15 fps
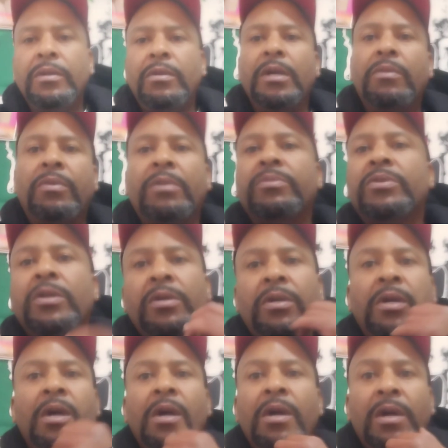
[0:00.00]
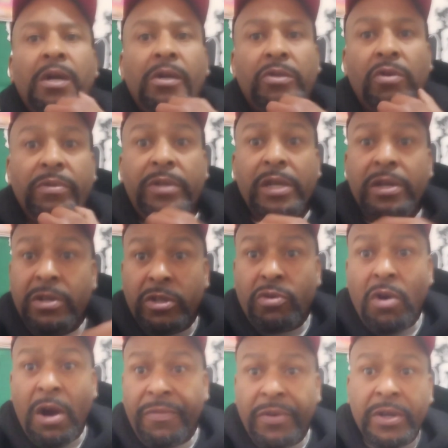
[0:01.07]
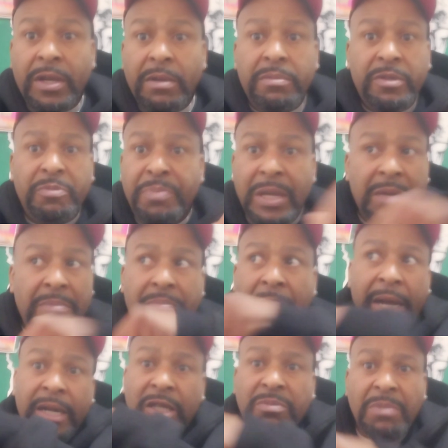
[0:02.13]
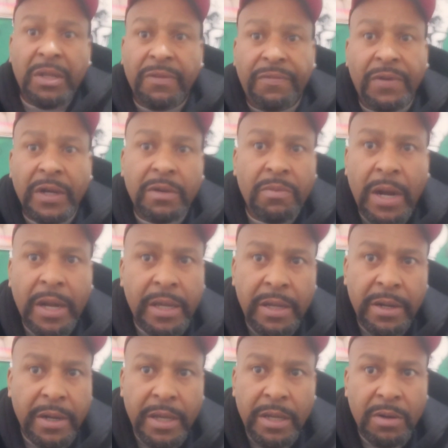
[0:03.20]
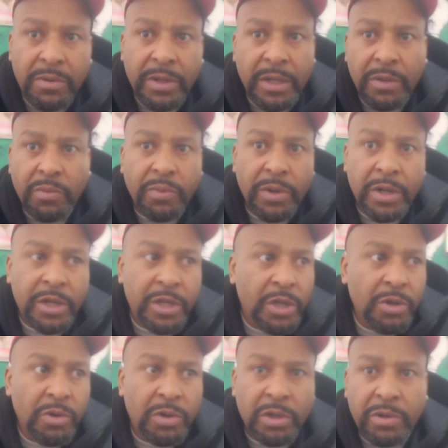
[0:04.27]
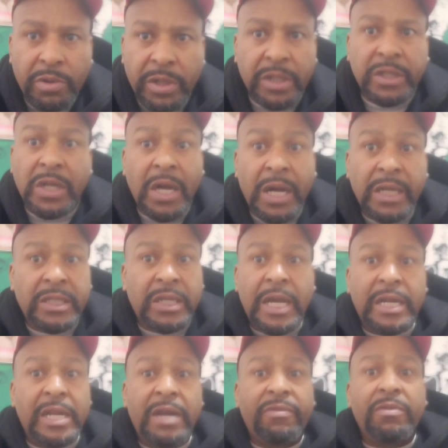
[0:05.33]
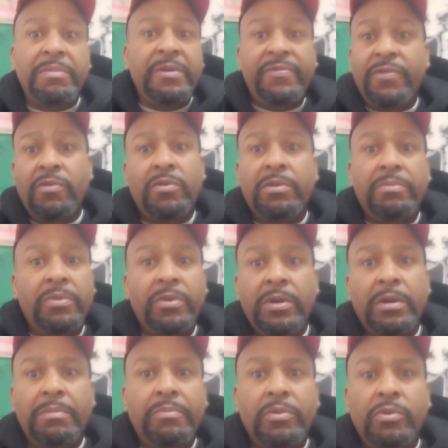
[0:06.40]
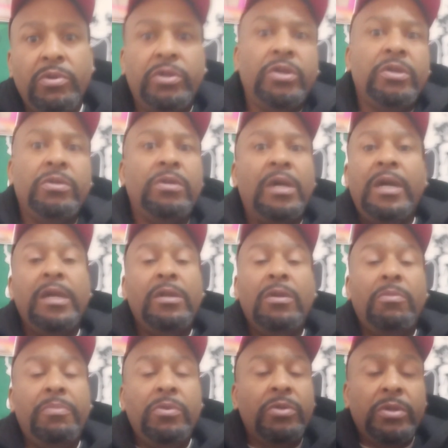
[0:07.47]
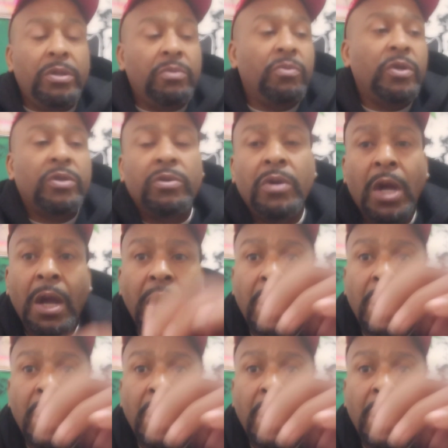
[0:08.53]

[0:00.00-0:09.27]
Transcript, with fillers: You get what I'm saying? So if Terrence Crawford gets beat by this motherfucker right here, he going to get ridiculed and criticized like never before, bro. I'm bullshitting. I ain't no bullshitting with you